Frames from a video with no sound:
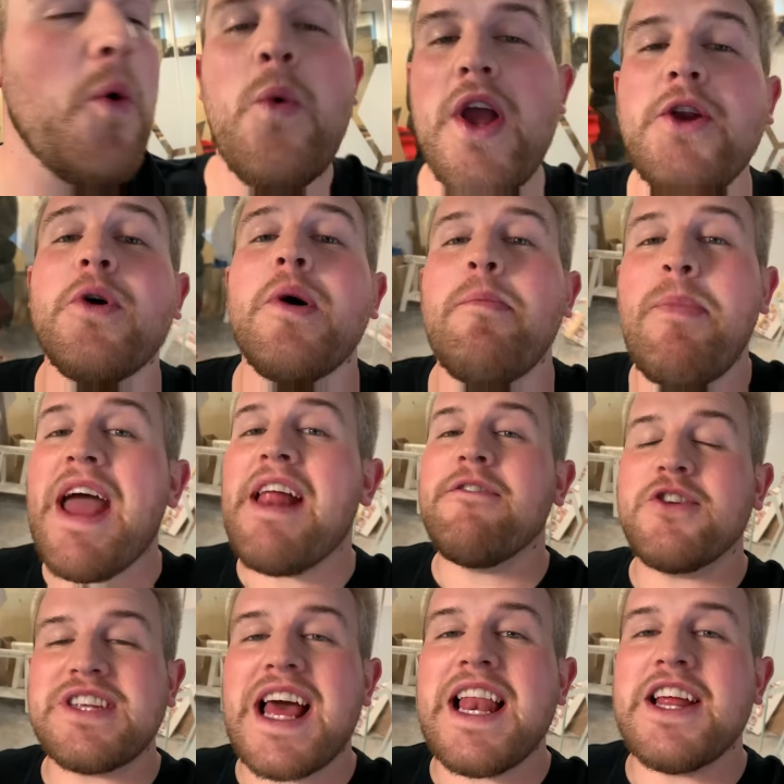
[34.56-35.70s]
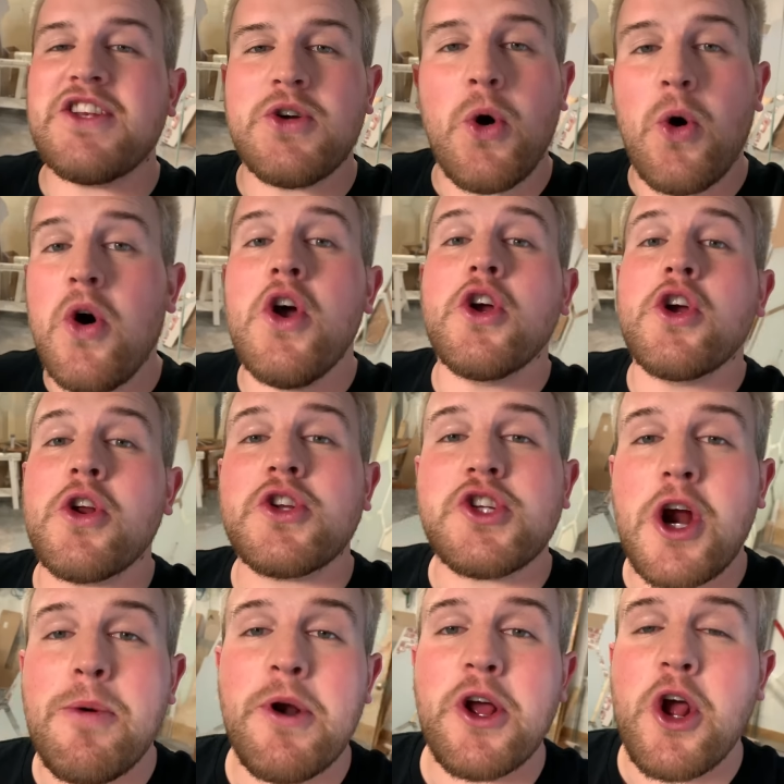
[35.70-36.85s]
We are doing Ben vs Elliot tour. Go to
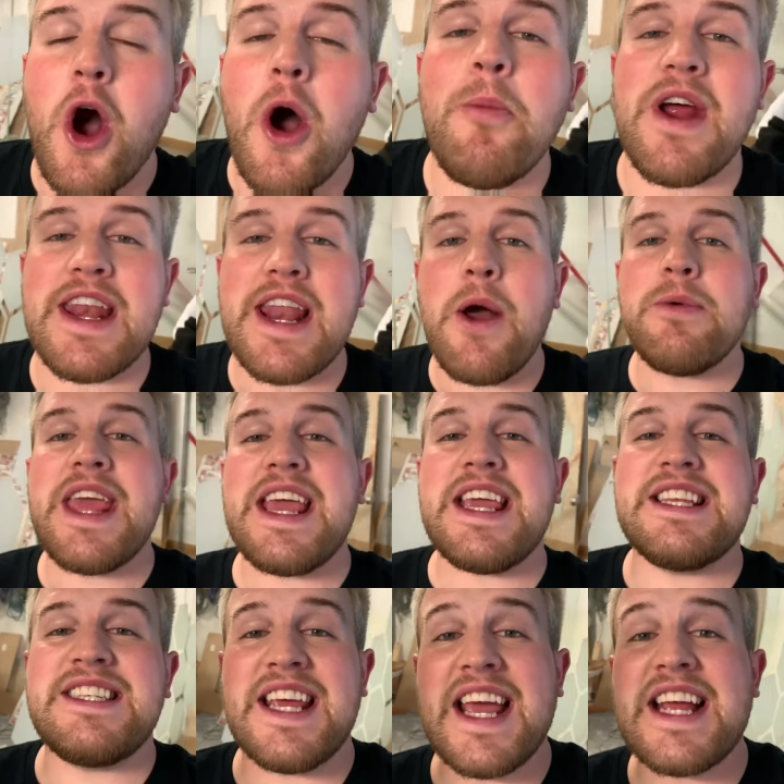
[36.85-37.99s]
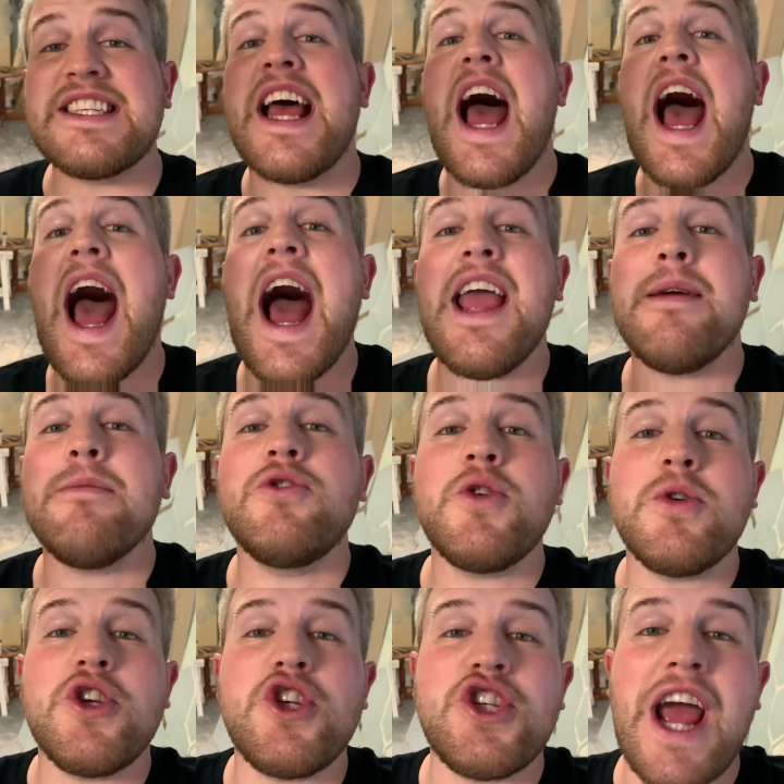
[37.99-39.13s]
sober.com right now, get your tickets. I am
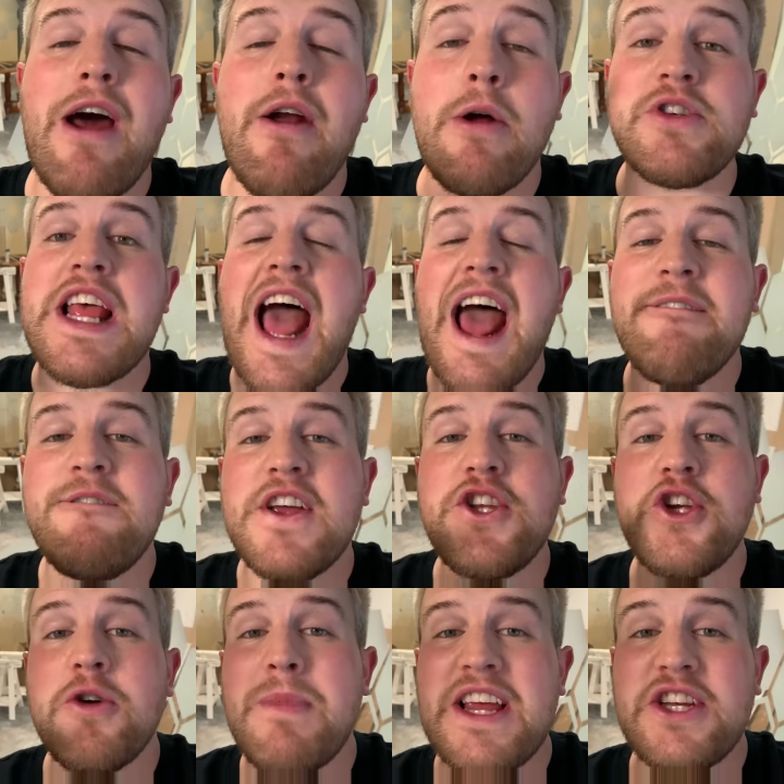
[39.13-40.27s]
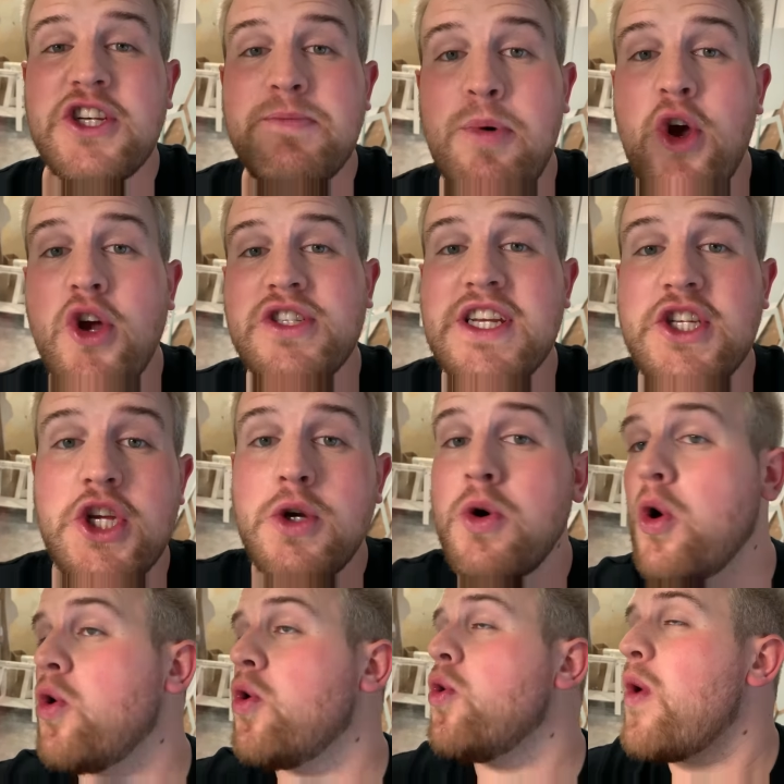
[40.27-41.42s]
doing shoutouts and video messages personally to you
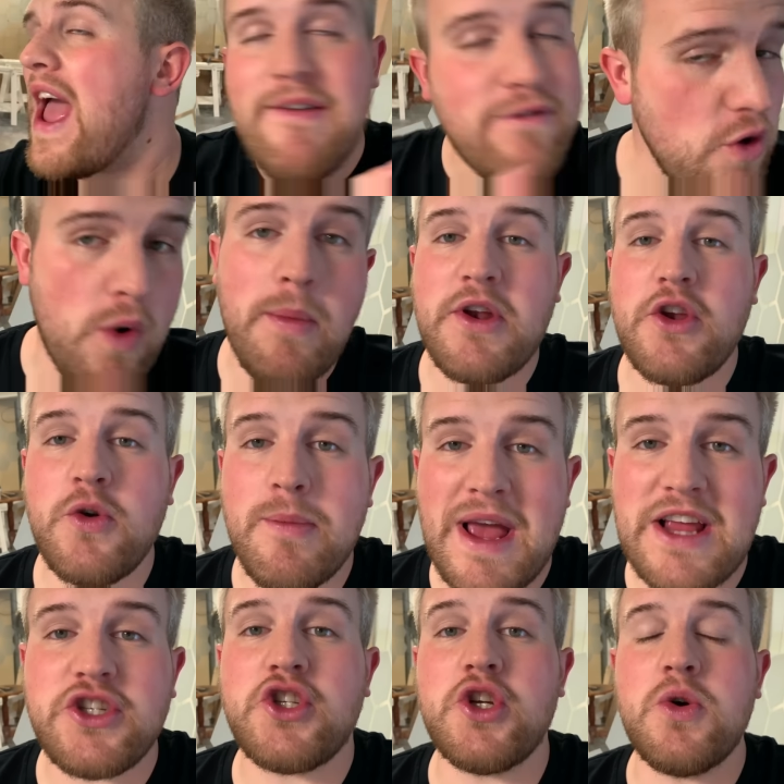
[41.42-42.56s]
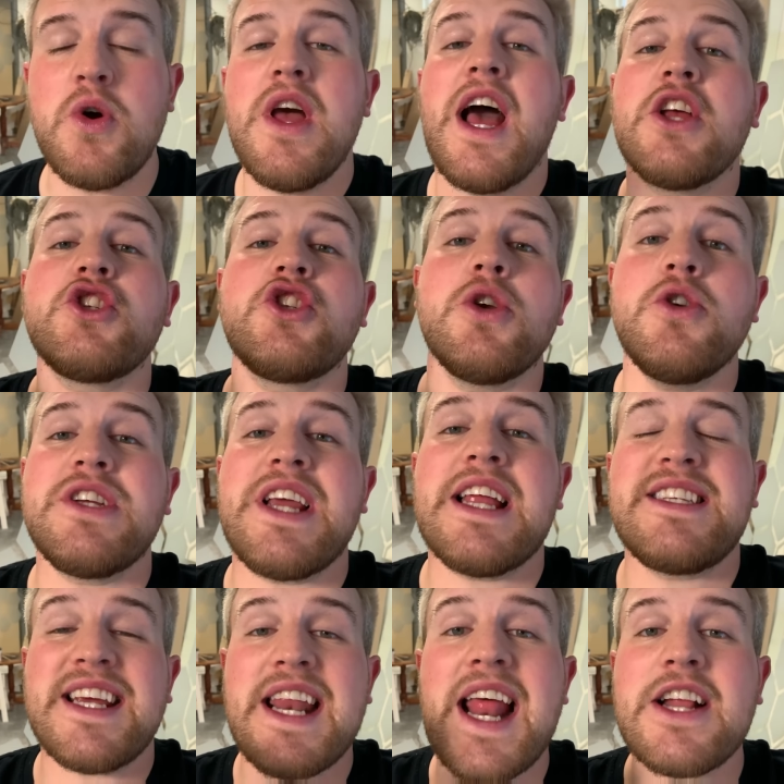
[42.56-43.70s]
or whoever you want me to do a message to as soon as you get a
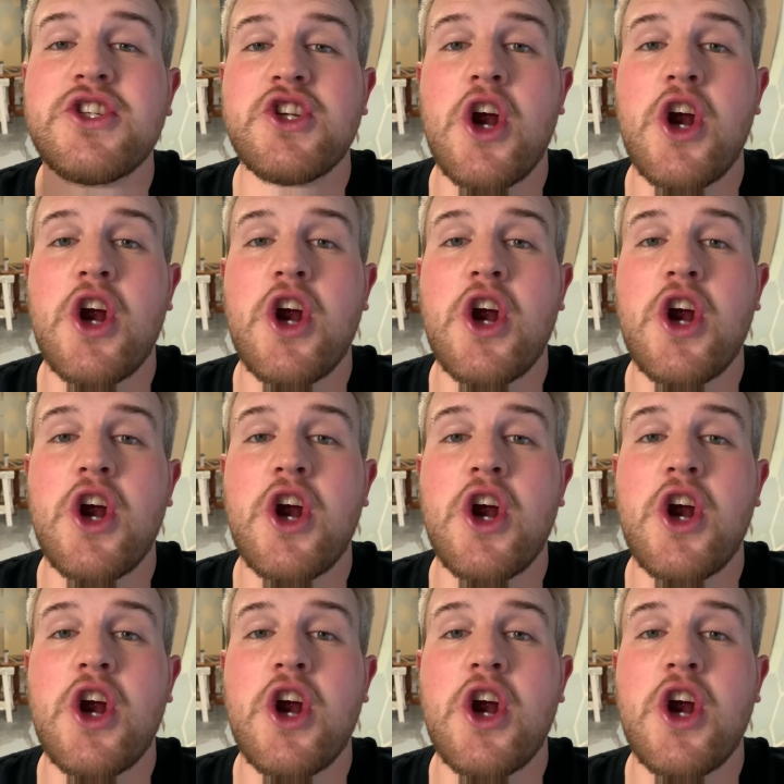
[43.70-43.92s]
ticket at